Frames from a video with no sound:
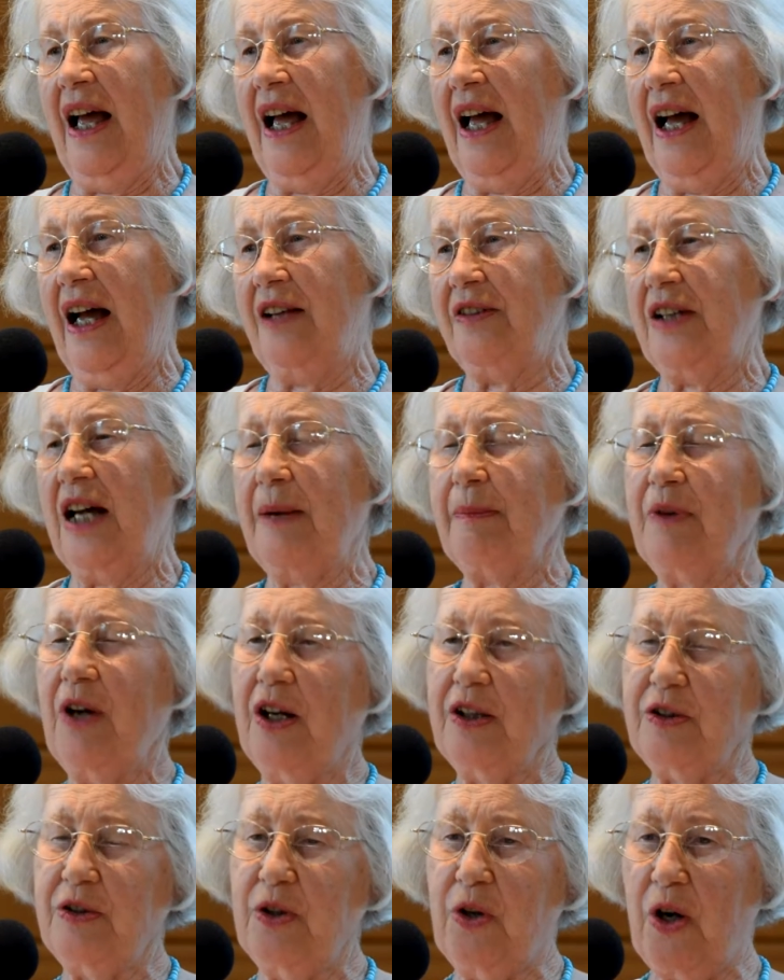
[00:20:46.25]
And I'm
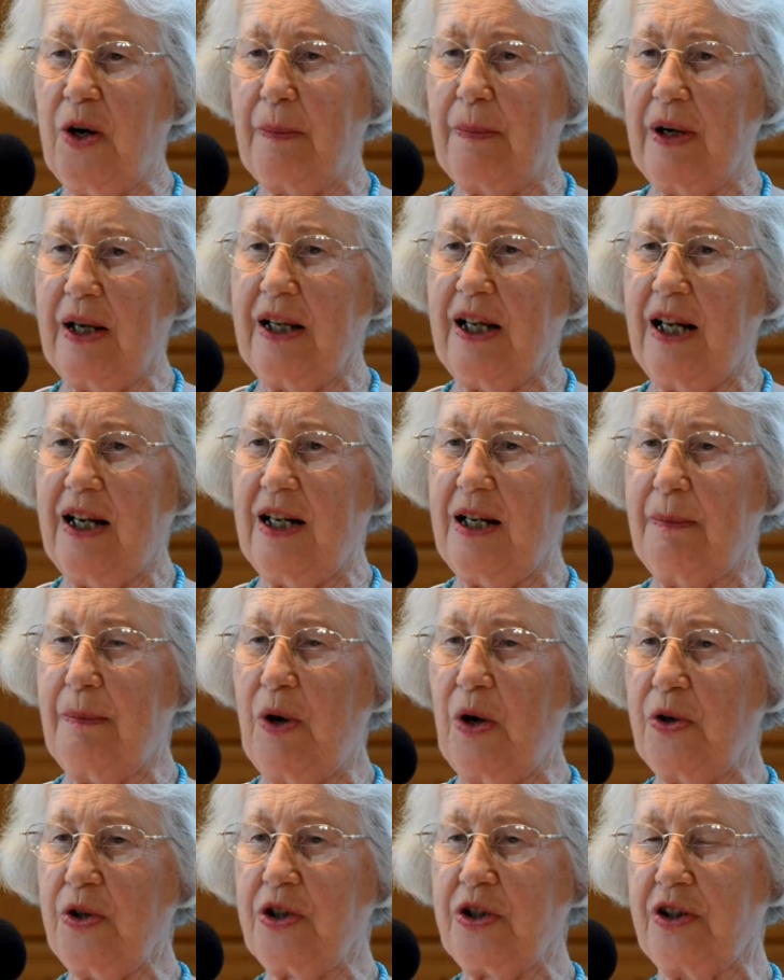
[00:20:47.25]
not normally an
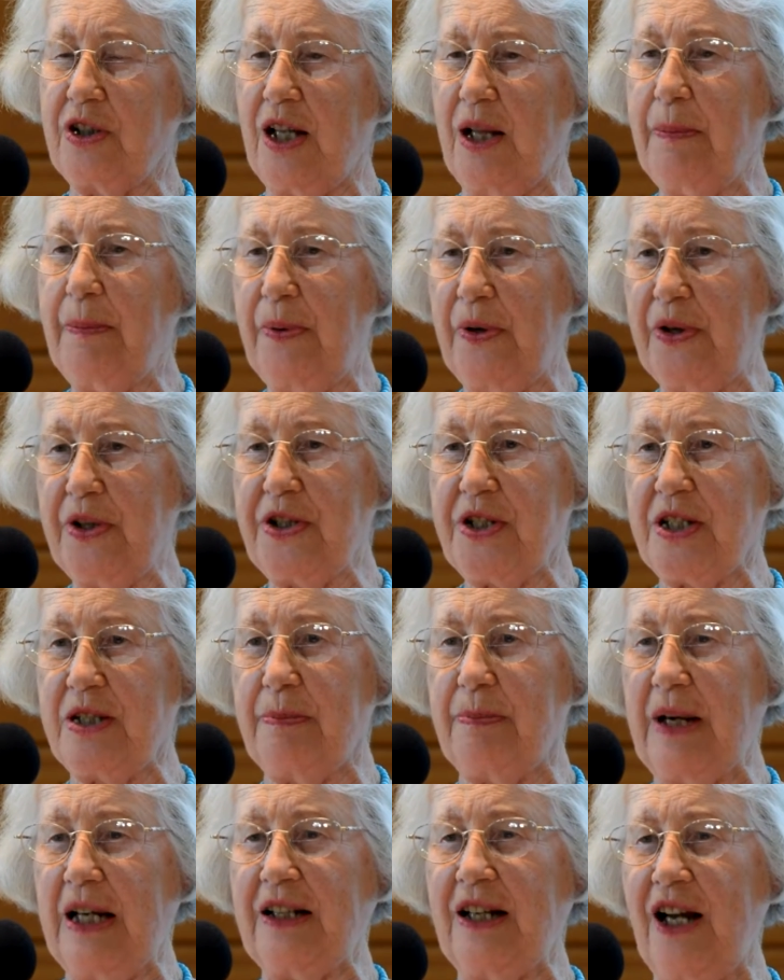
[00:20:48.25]
emotional
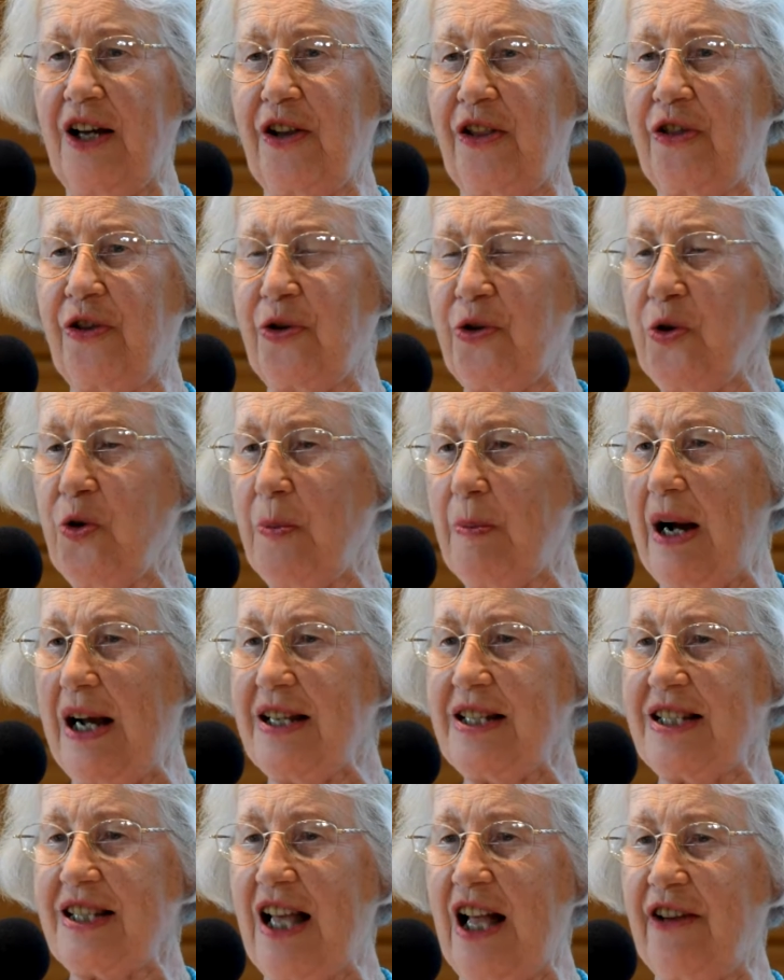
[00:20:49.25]
person, but I threw
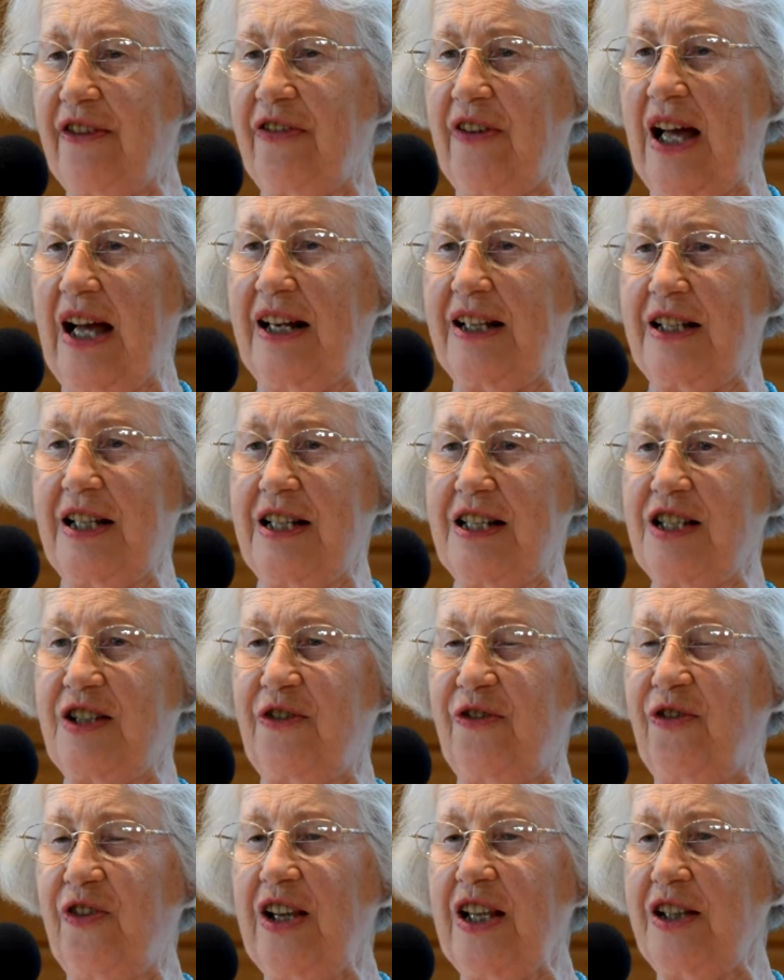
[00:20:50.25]
myself at
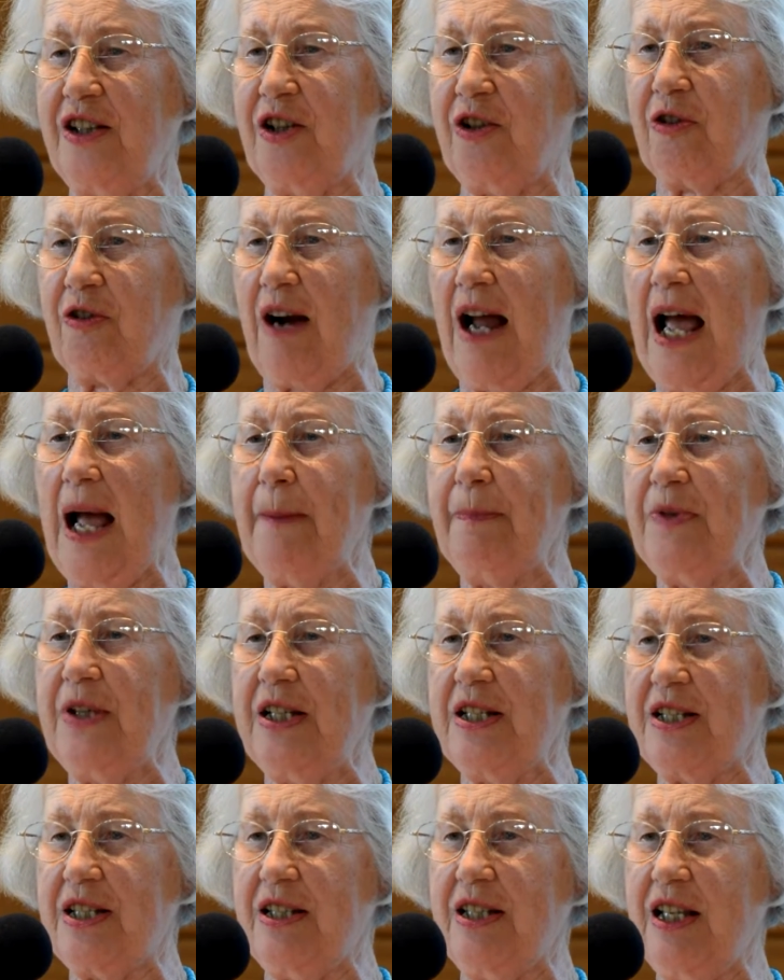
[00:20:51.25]
his feet,
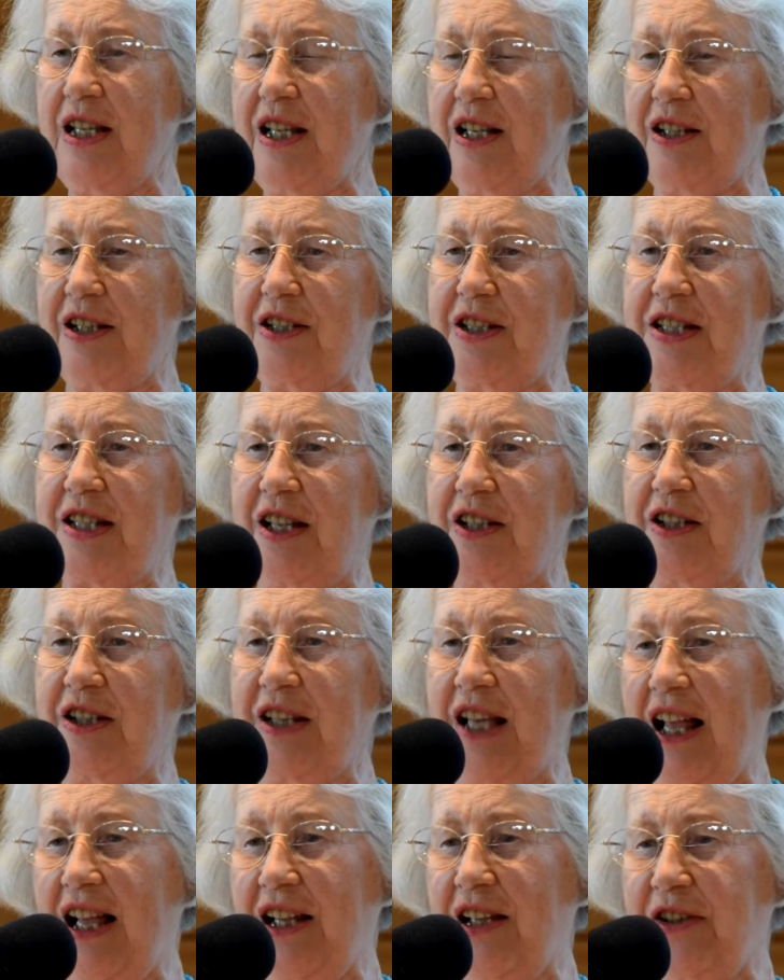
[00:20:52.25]
grabbed his knees,
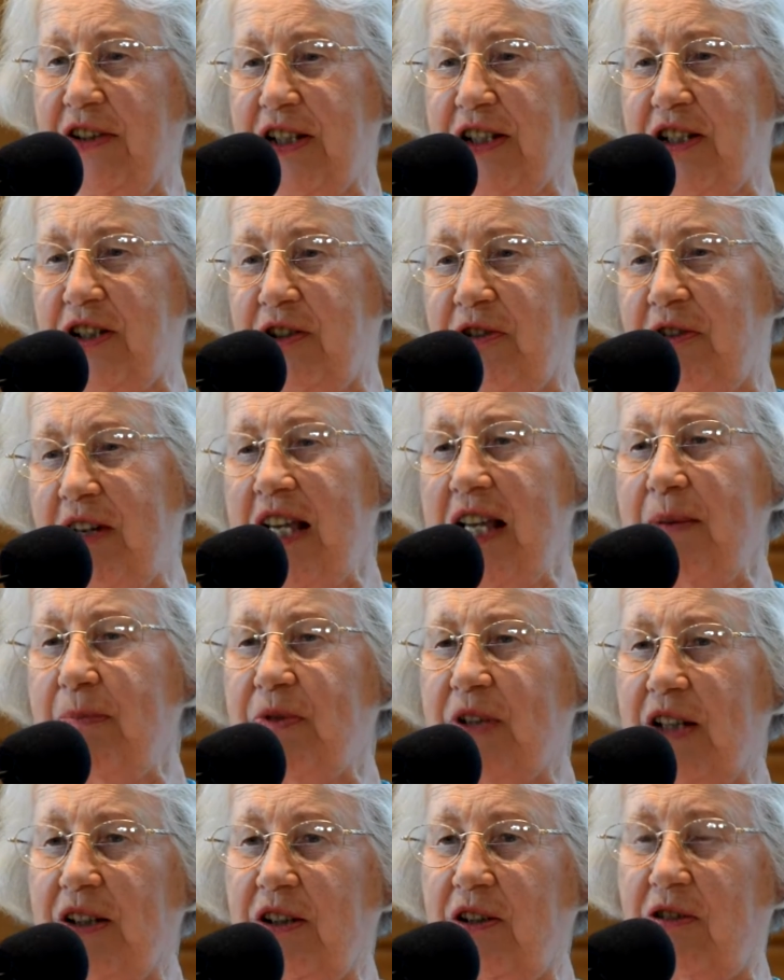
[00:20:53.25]
and yelled and
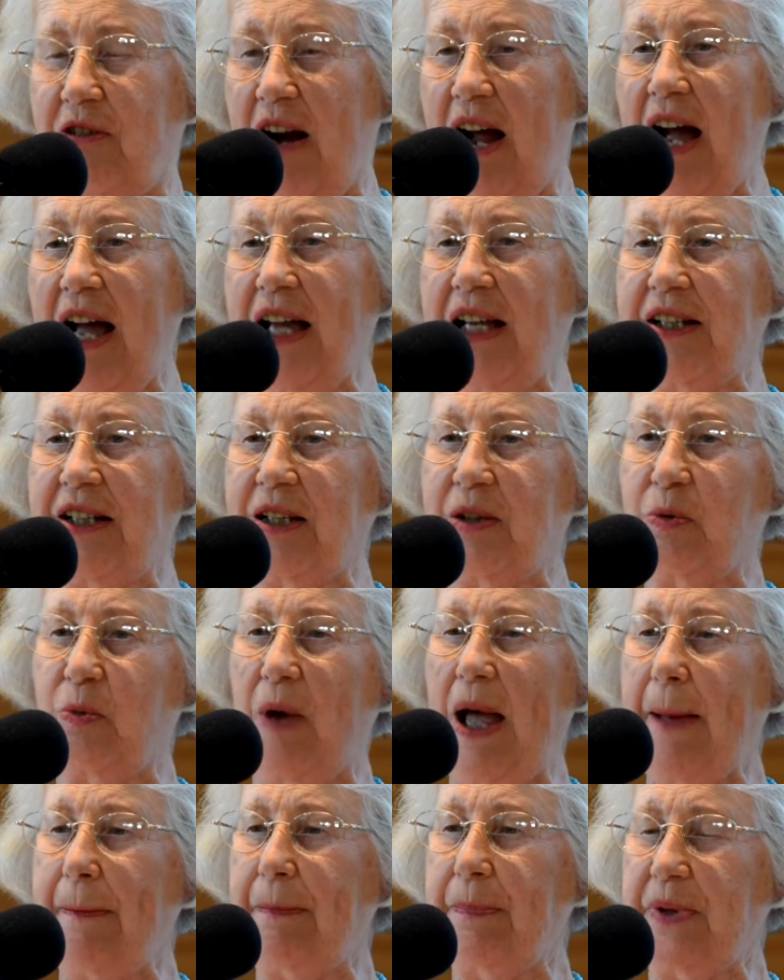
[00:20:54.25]
screamed and cried and
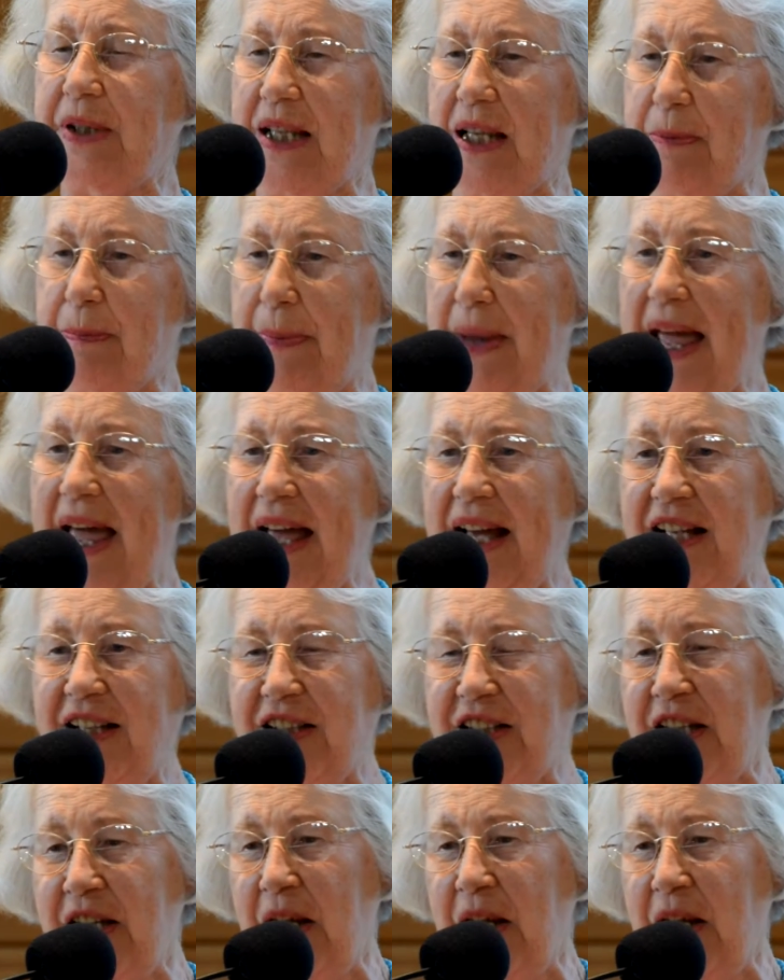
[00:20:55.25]
wept and begged.